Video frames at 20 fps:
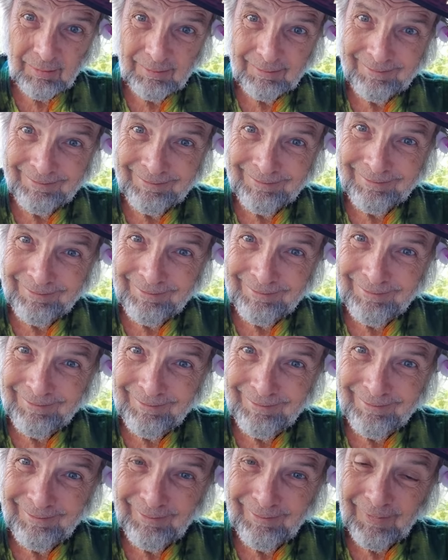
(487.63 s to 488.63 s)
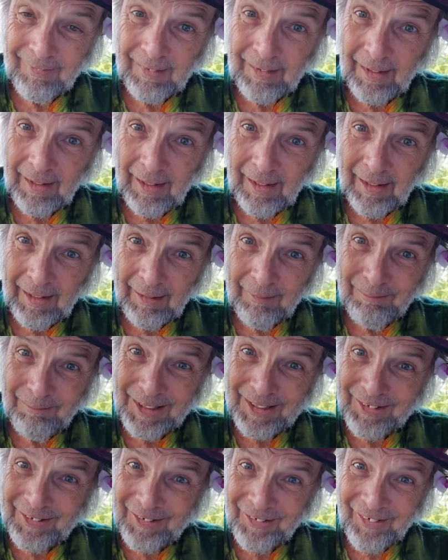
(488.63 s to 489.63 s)

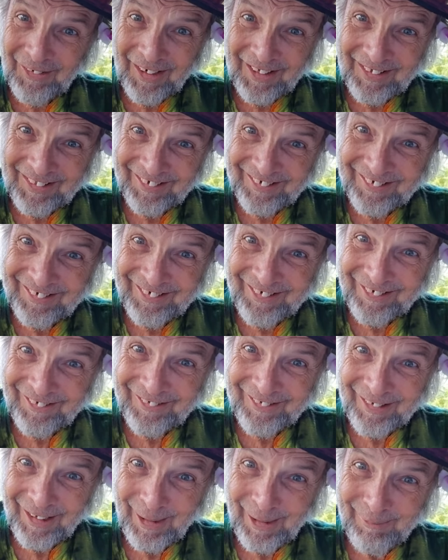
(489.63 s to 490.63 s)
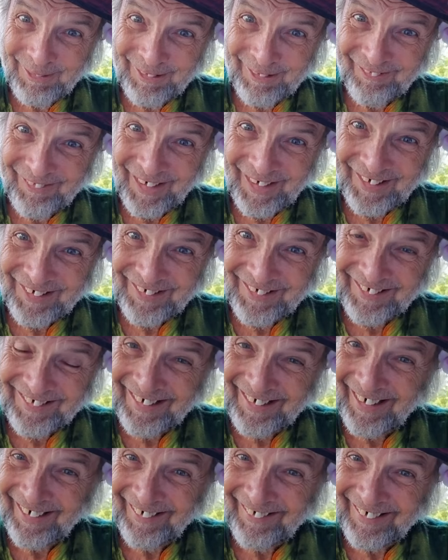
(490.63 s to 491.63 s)
Meet you at the stone observation
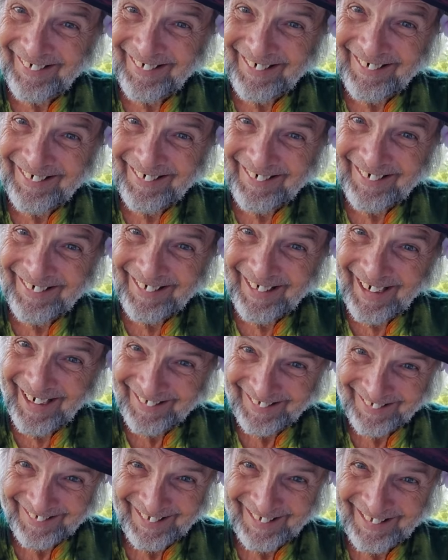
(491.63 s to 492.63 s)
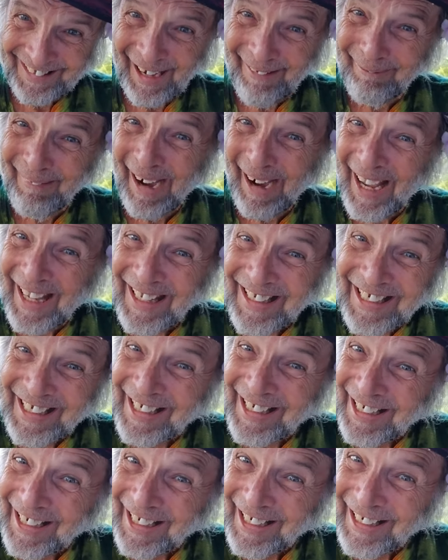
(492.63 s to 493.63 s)
tower. Hasan
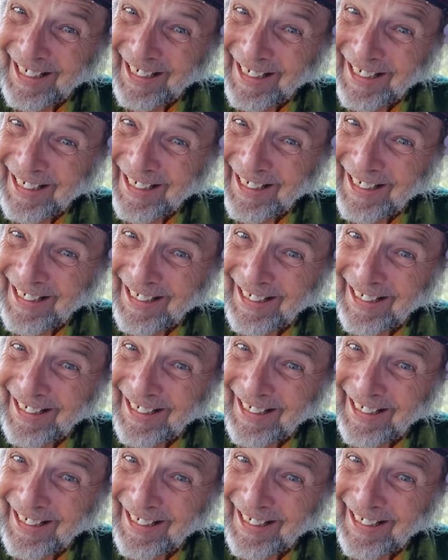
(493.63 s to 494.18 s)
alaiki.